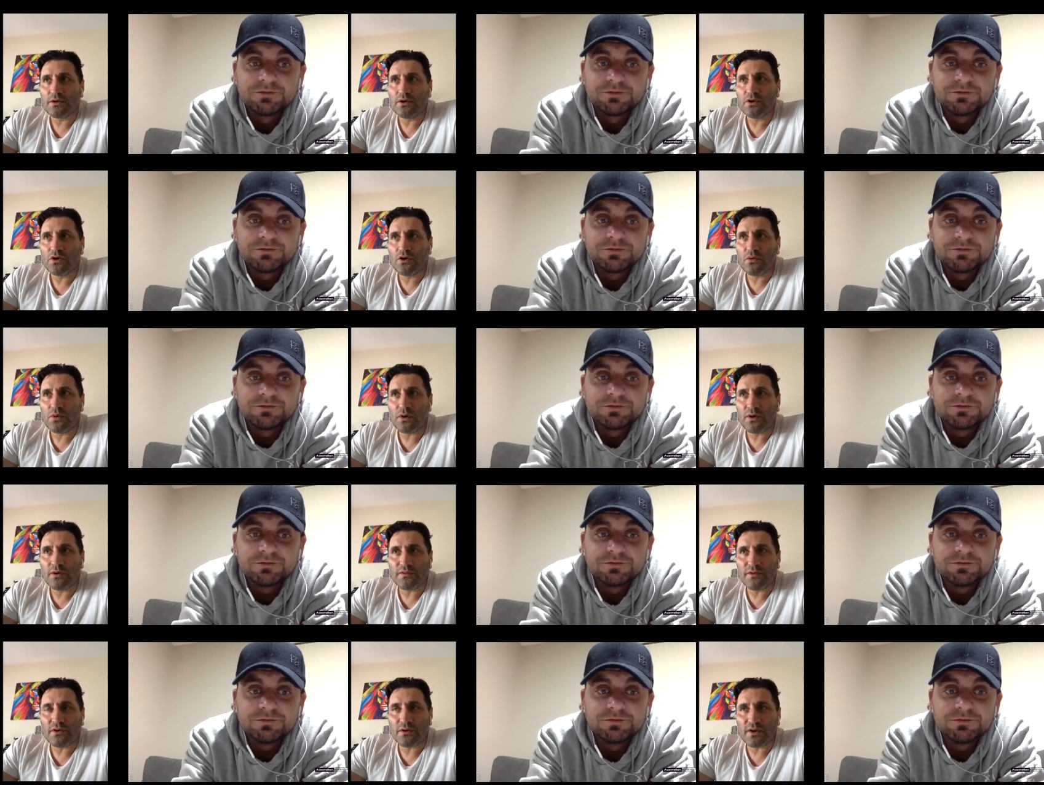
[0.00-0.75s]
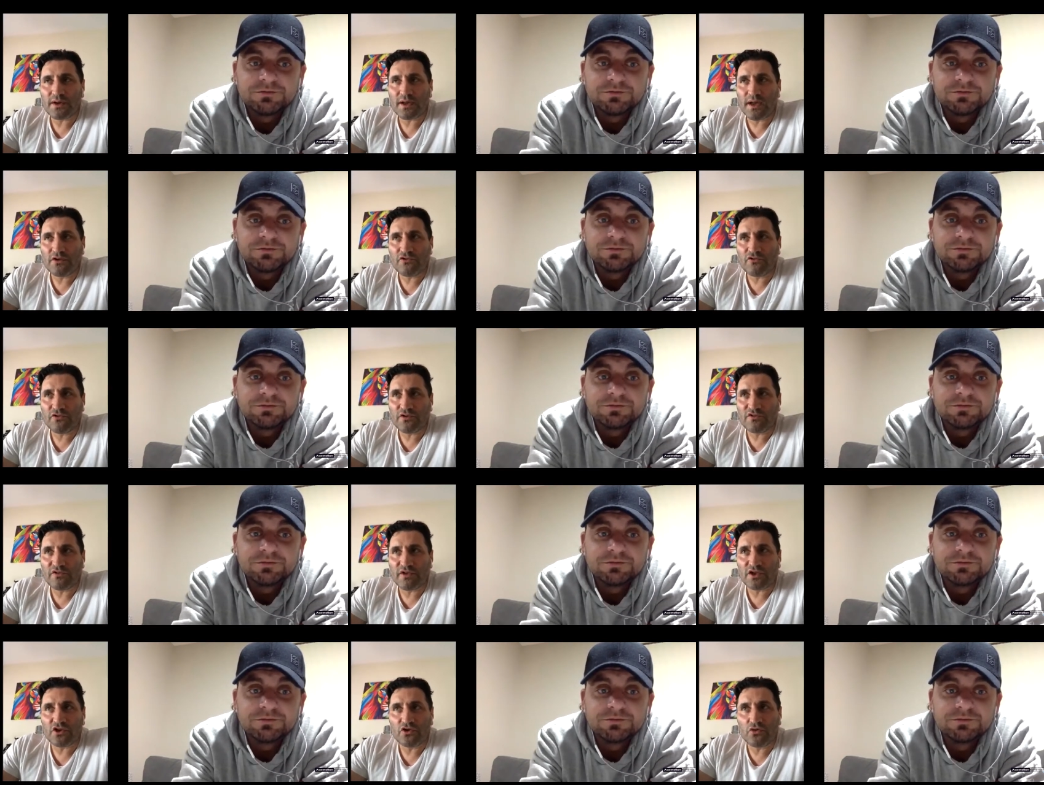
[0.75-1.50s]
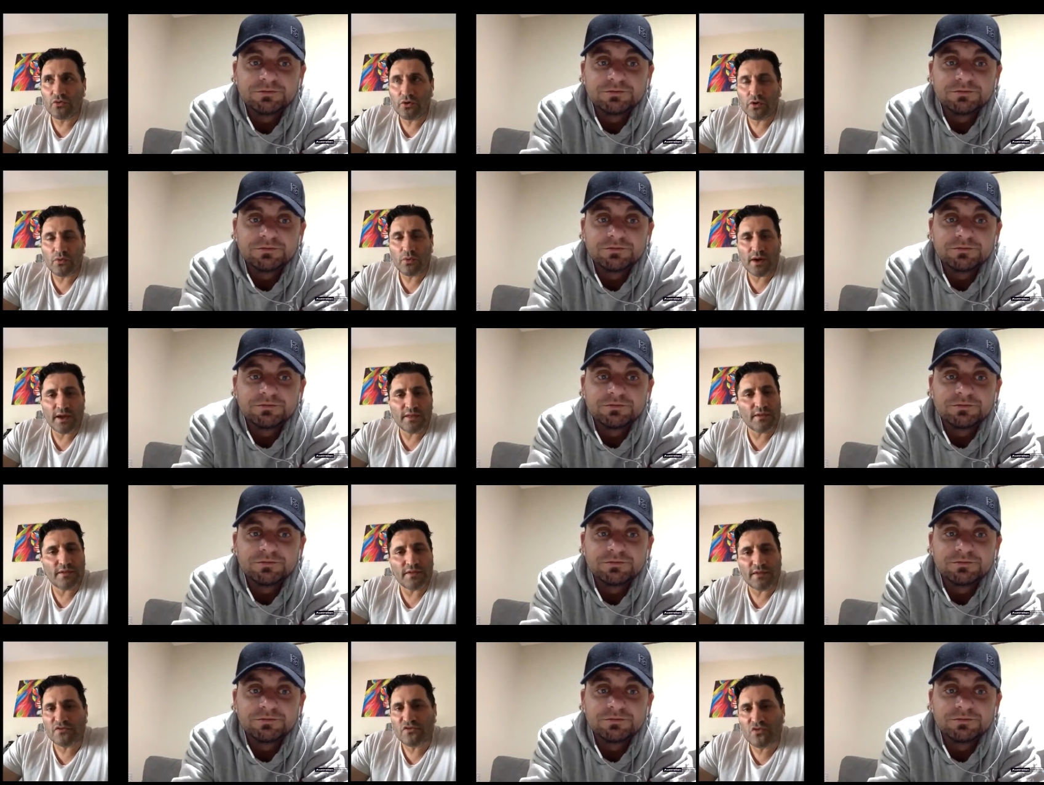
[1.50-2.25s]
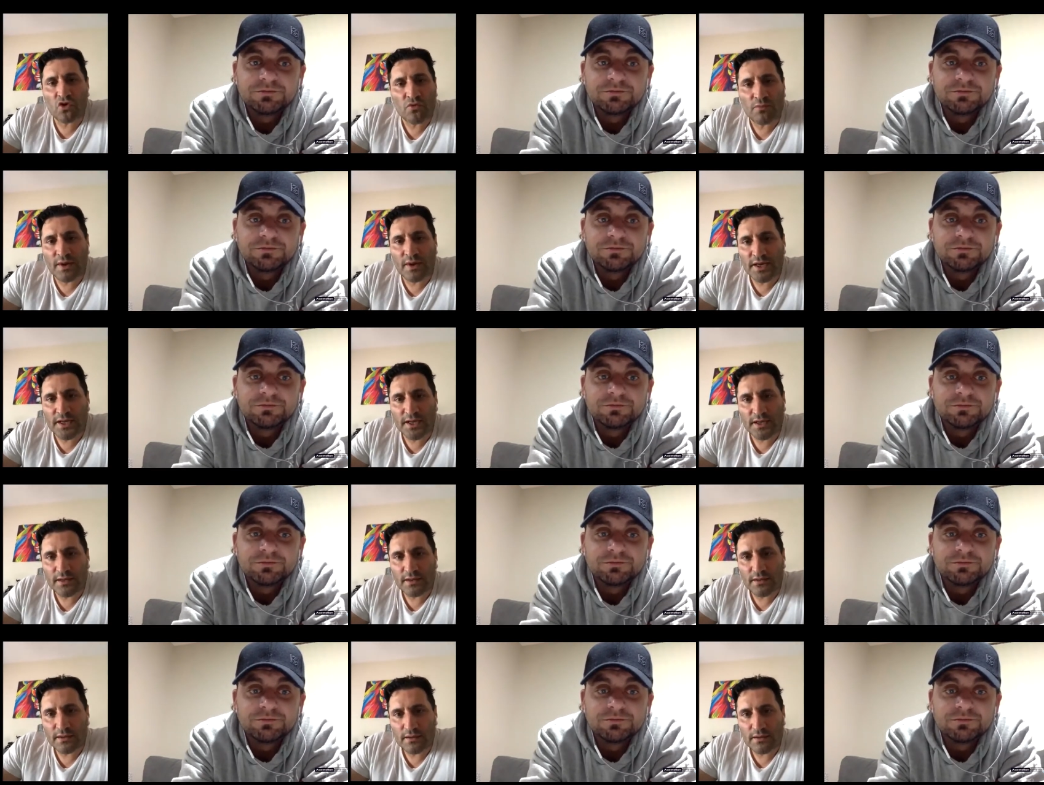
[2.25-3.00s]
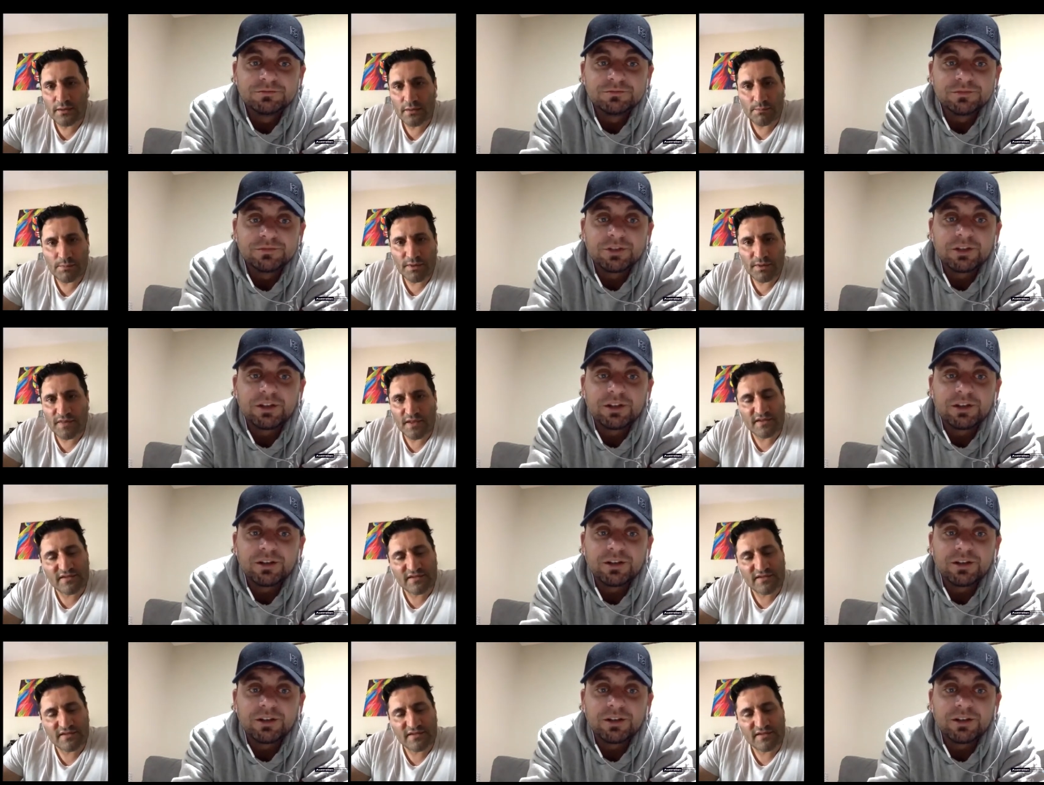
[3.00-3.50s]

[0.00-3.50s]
Speaker 1: You know what? There are countries like Uruguay that there's no money, but yeah.